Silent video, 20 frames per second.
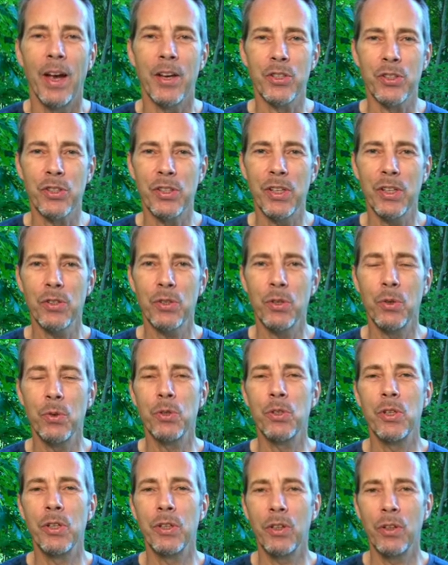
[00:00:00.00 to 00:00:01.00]
assist
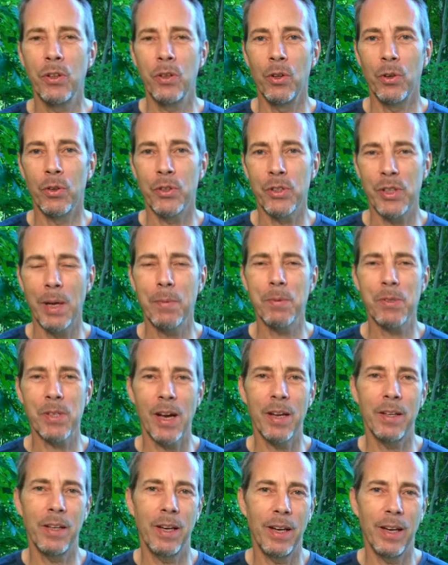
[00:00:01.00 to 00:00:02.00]
using your same
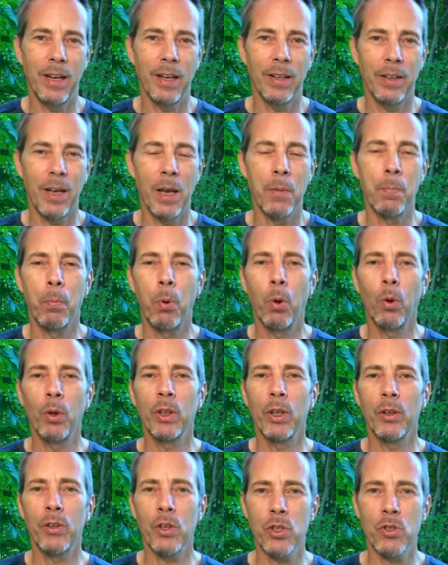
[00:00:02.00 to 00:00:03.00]
side hand and
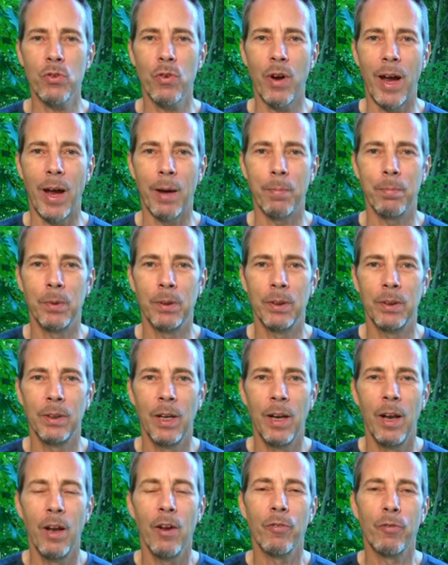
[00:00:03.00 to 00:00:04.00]
pulling on the strap,
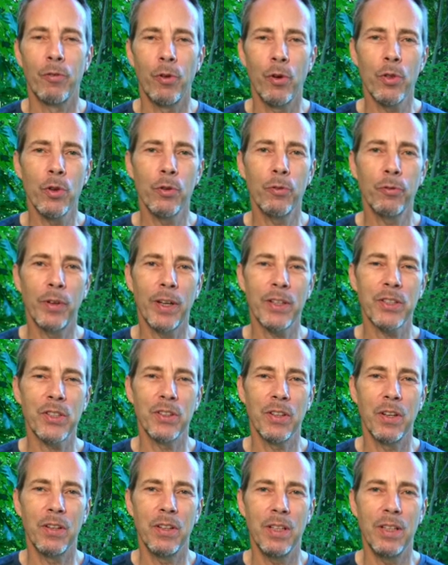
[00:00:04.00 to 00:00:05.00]
further
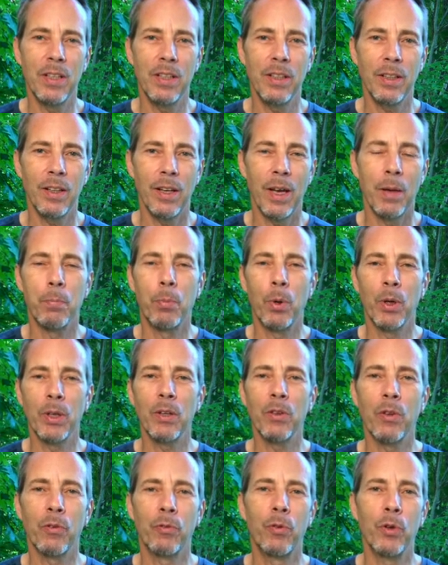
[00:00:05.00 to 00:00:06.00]
flexing the knee and
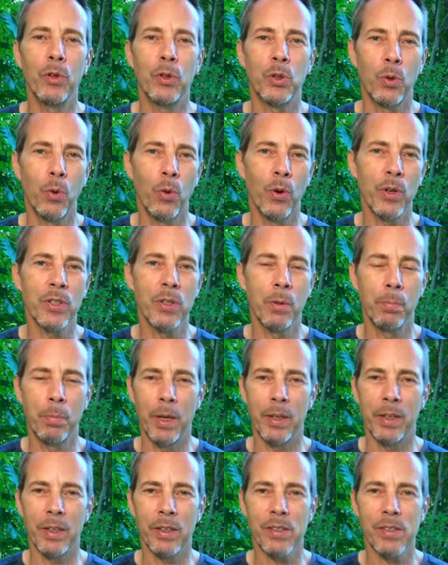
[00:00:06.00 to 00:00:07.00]
bringing the foot towards the
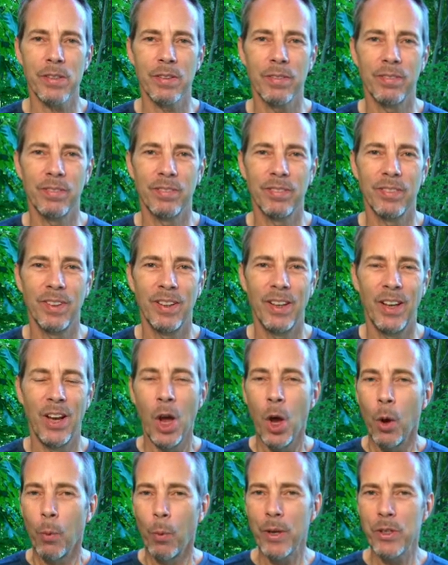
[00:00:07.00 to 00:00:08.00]
buttocks.
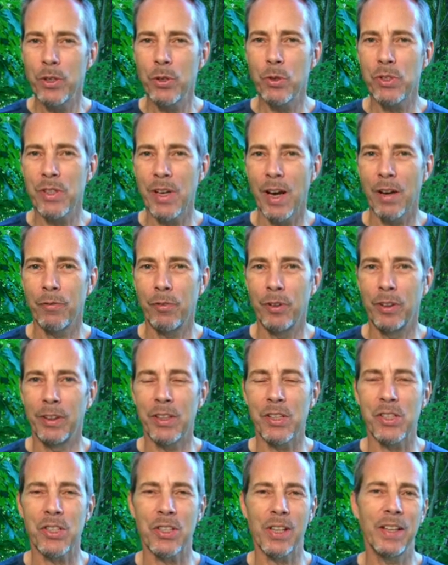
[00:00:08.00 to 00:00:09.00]
Once you start
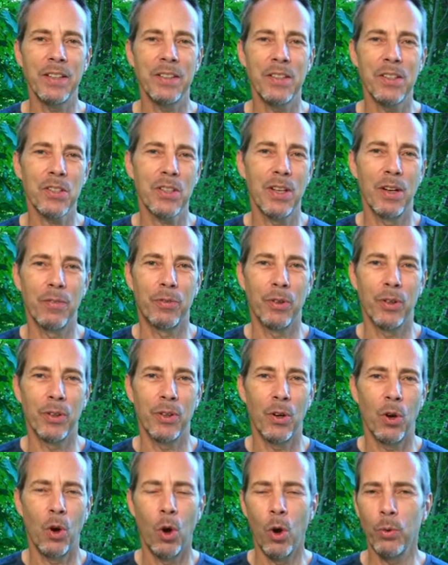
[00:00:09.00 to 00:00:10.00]
feeling slight discomfort,
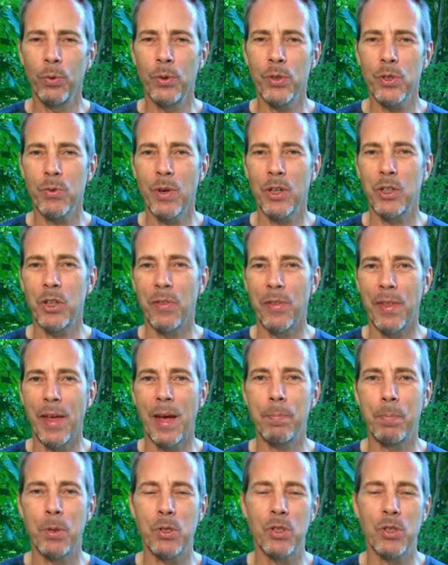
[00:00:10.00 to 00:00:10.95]
hold the stretch in that